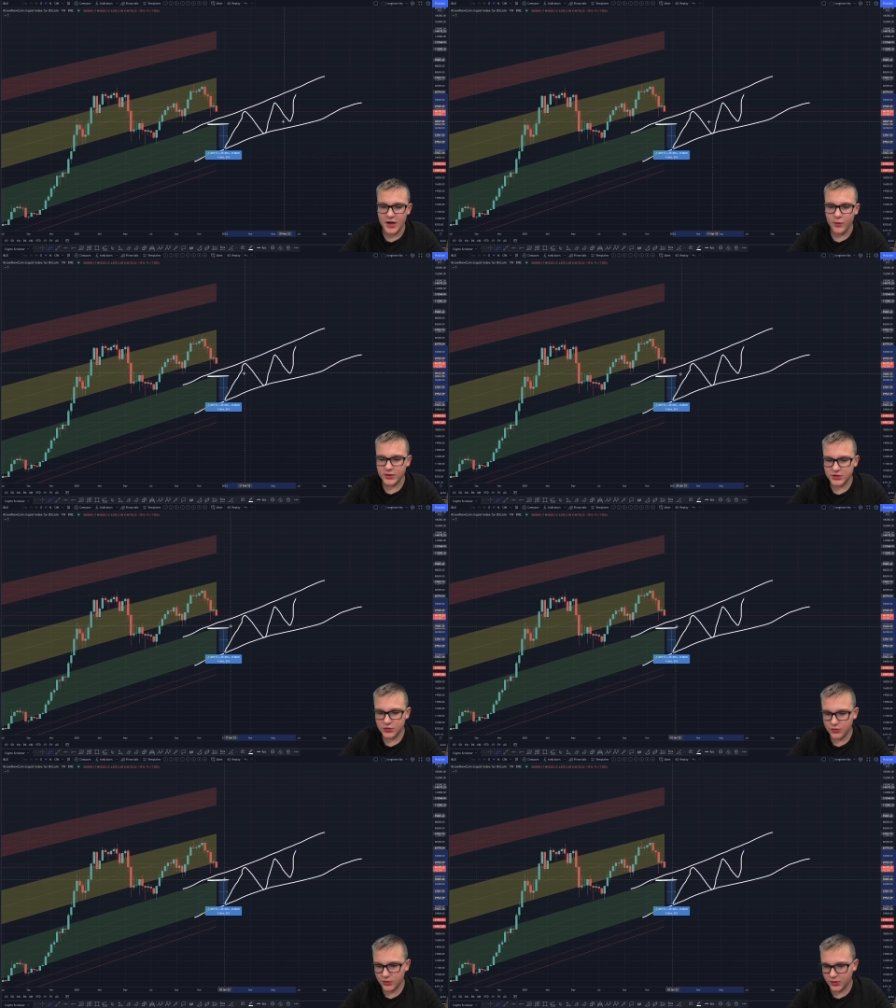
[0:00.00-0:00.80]
Well,
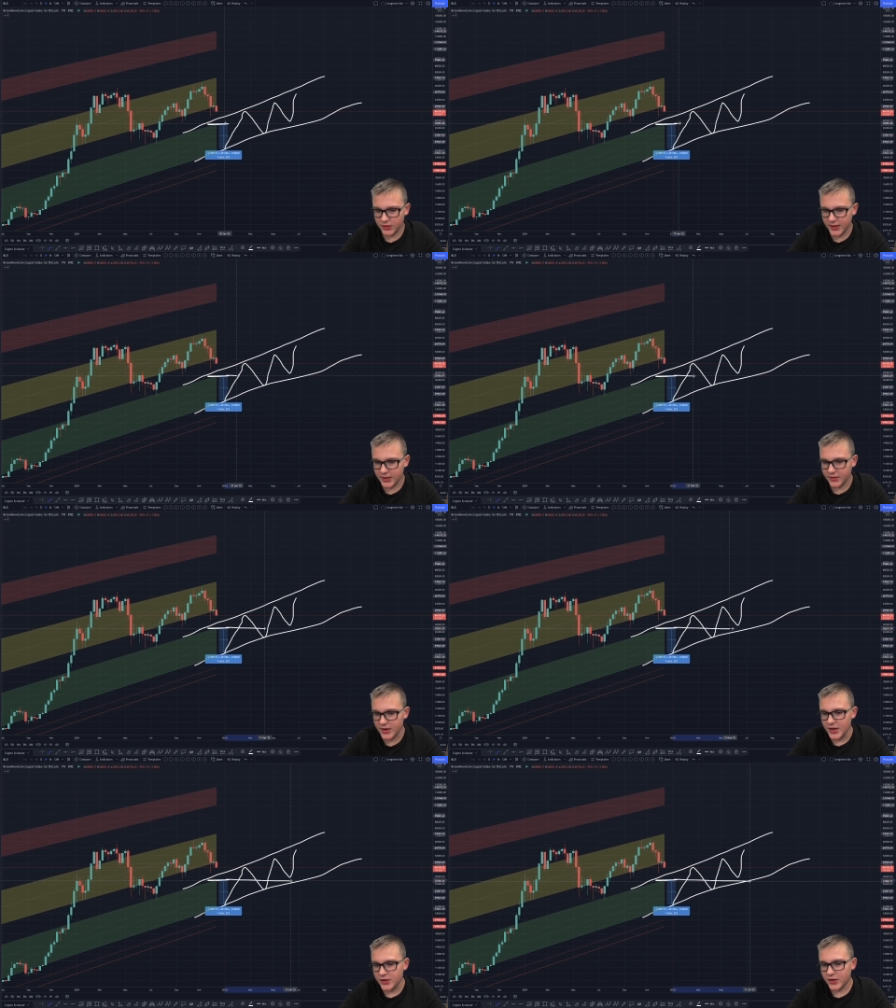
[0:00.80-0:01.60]
sooner or later,
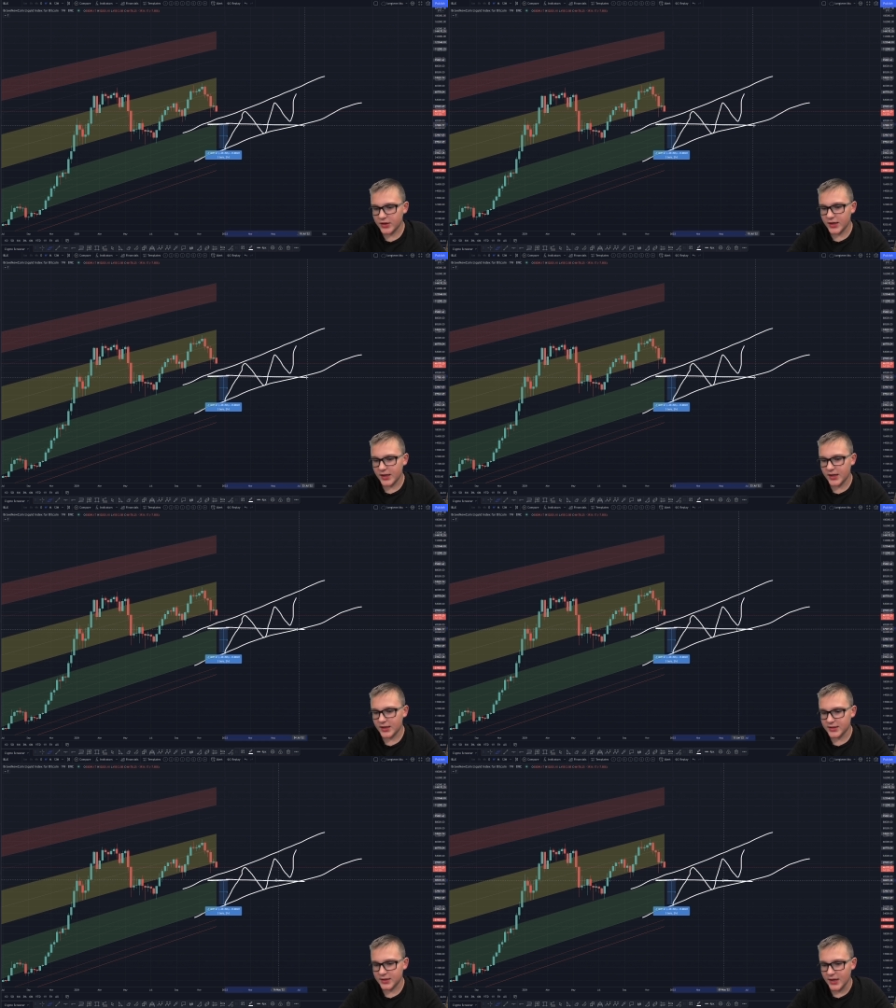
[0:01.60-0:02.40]
you're going to
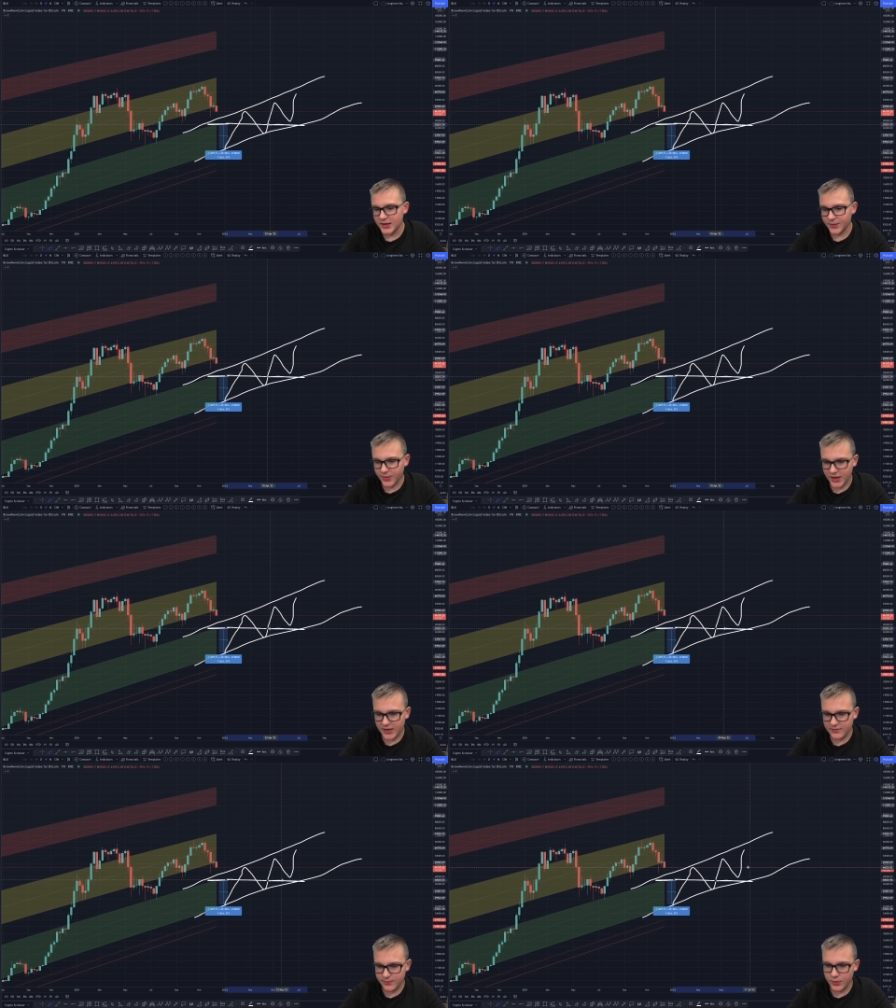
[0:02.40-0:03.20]
hit the break
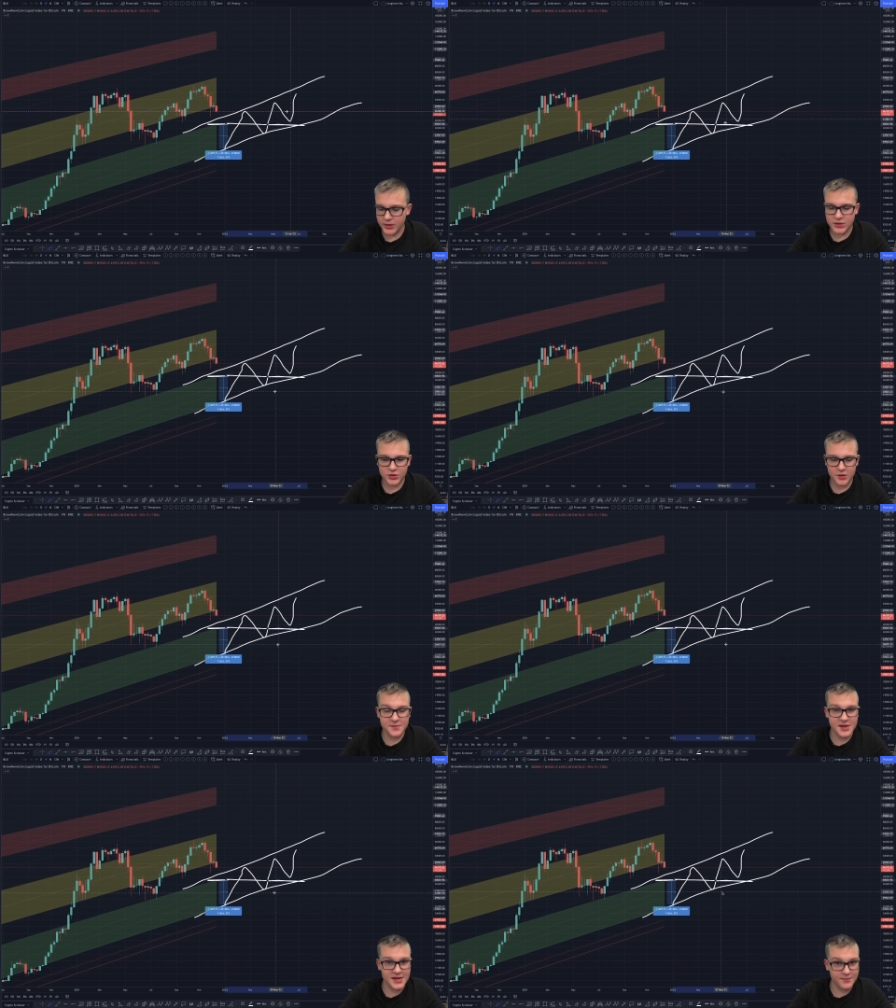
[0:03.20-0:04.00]
even point and start
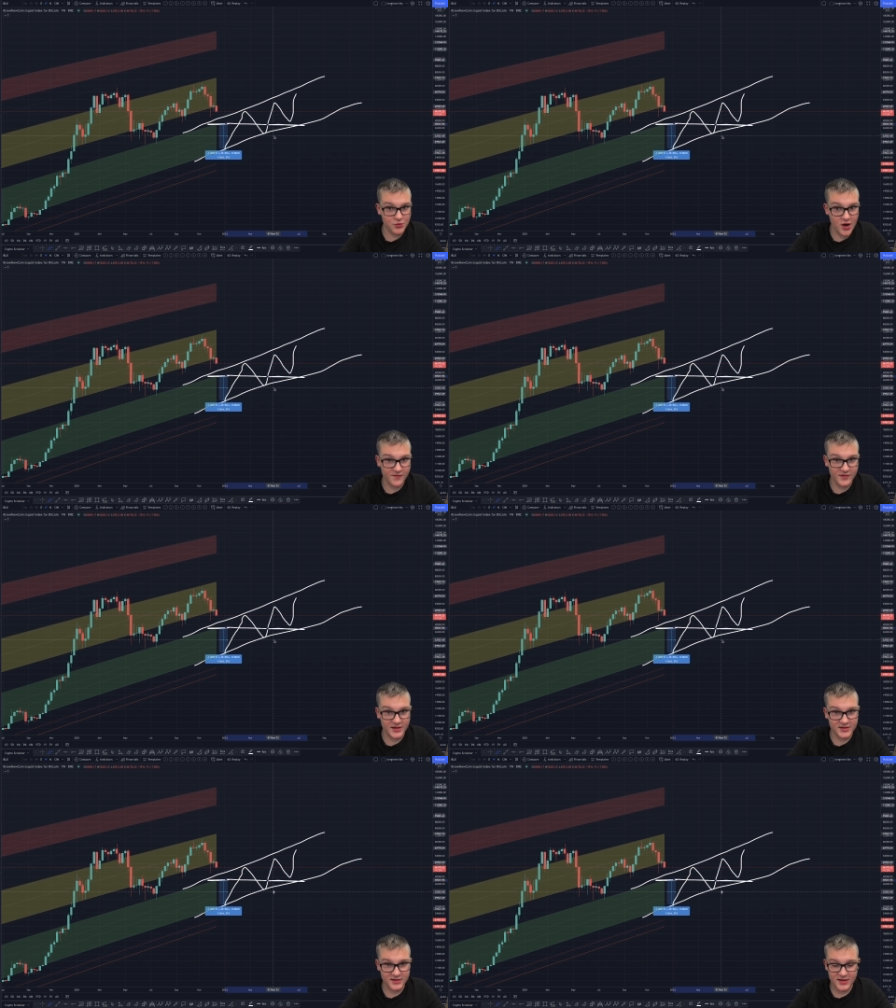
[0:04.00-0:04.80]
making
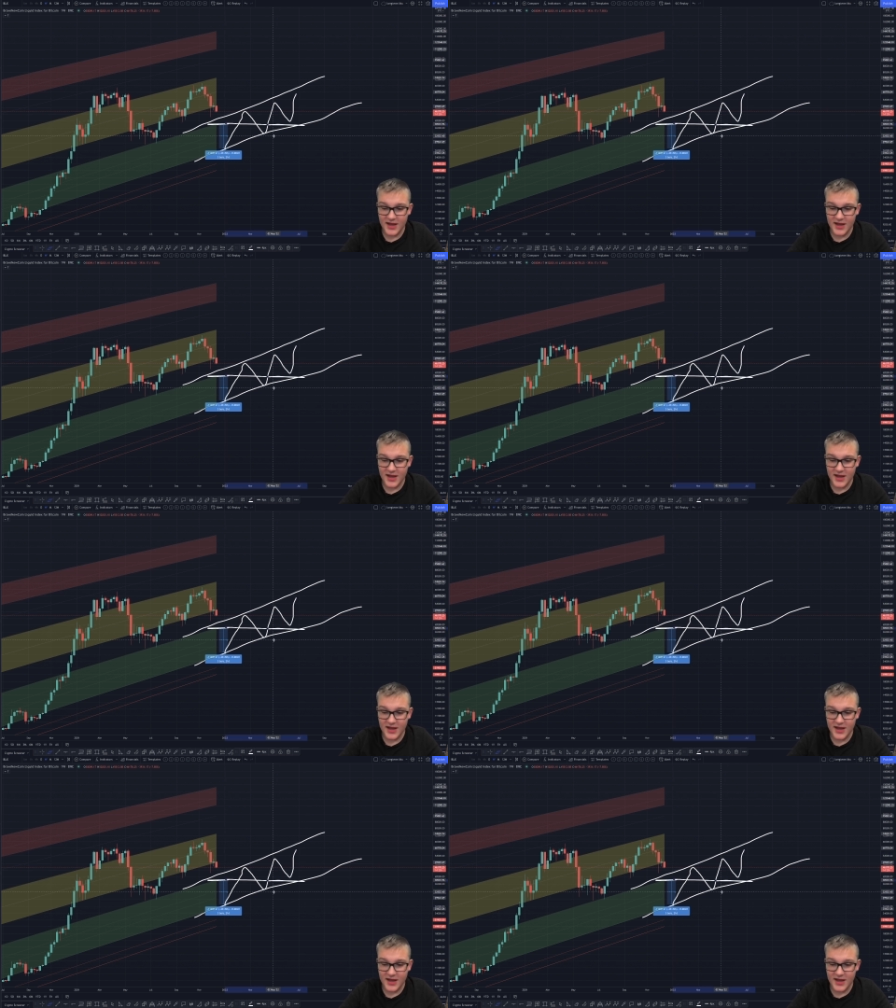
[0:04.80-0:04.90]
profit.